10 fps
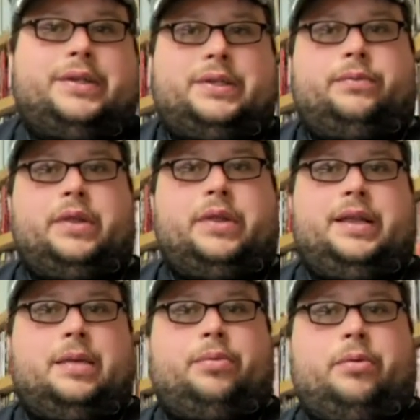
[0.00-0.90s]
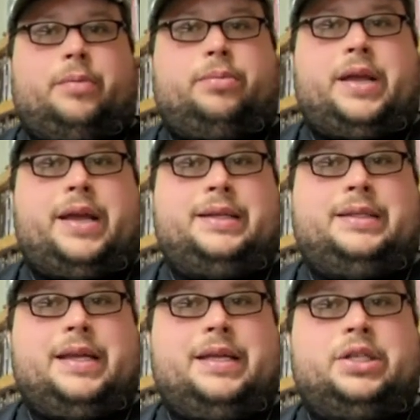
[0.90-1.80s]
it's really in the planning
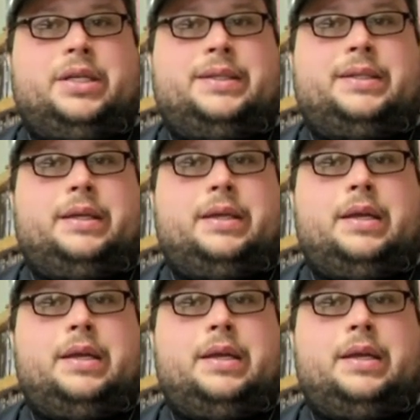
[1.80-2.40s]
stages,